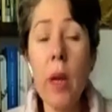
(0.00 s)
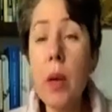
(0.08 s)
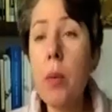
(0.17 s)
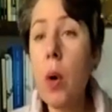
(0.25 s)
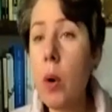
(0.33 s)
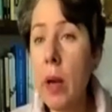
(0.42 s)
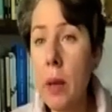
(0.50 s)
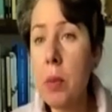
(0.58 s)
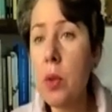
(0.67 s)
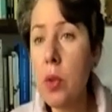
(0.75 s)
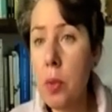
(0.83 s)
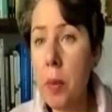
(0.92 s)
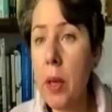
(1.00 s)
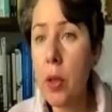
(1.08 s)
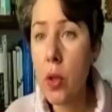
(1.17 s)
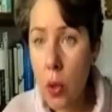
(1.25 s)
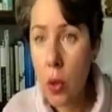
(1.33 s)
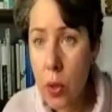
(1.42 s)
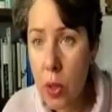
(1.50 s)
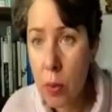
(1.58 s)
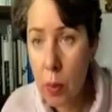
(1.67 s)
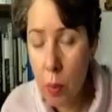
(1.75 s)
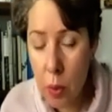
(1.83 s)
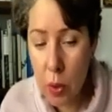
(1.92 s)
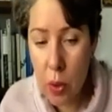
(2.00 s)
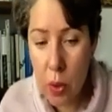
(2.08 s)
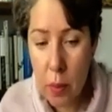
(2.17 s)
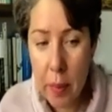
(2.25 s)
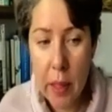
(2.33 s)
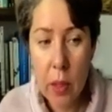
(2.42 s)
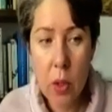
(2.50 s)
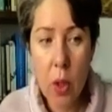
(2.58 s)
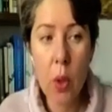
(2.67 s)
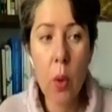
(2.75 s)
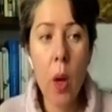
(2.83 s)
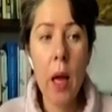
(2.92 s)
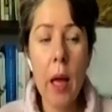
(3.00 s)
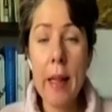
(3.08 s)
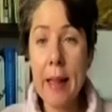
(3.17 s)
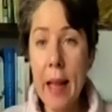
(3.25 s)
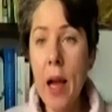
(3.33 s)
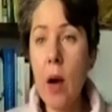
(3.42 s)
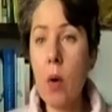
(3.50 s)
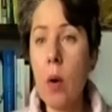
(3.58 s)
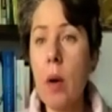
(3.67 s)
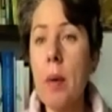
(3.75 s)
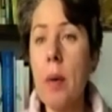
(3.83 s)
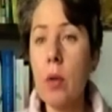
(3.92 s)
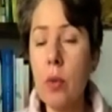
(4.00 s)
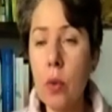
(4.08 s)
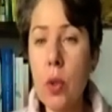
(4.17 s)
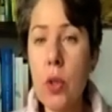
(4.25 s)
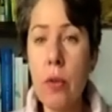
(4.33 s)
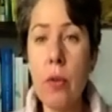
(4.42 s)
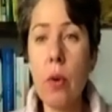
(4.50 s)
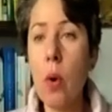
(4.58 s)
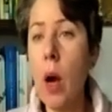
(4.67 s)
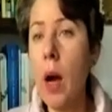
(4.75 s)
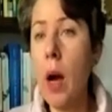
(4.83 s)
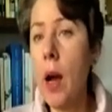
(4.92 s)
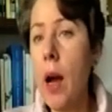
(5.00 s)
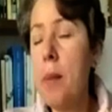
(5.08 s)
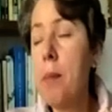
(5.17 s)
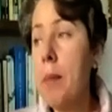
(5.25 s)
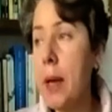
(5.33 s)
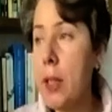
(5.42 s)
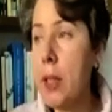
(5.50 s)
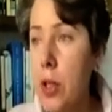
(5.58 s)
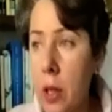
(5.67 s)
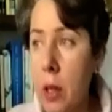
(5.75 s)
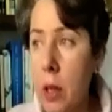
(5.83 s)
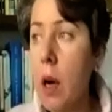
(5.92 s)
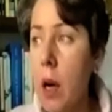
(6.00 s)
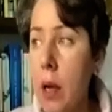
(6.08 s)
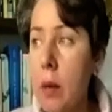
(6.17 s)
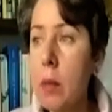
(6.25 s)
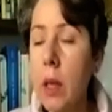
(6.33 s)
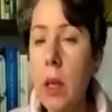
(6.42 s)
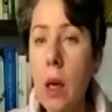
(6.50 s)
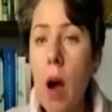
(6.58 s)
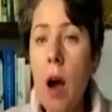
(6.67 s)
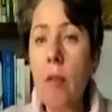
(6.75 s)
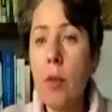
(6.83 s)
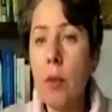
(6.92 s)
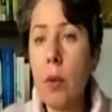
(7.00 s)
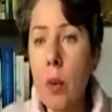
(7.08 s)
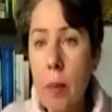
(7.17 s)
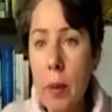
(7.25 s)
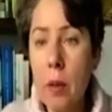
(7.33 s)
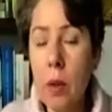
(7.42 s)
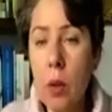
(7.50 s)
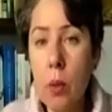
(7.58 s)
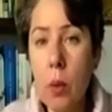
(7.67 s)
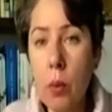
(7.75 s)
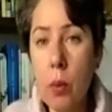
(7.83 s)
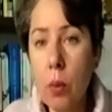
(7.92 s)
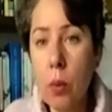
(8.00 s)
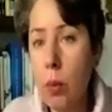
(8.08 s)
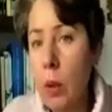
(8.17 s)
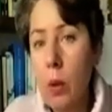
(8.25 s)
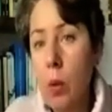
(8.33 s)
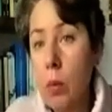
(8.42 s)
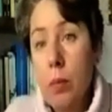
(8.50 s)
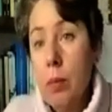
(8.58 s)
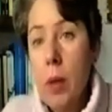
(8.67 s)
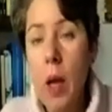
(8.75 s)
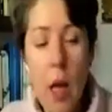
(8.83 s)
We were able to make choices we wanted to make. So now, about 44, I bet you I am like half of the women who are.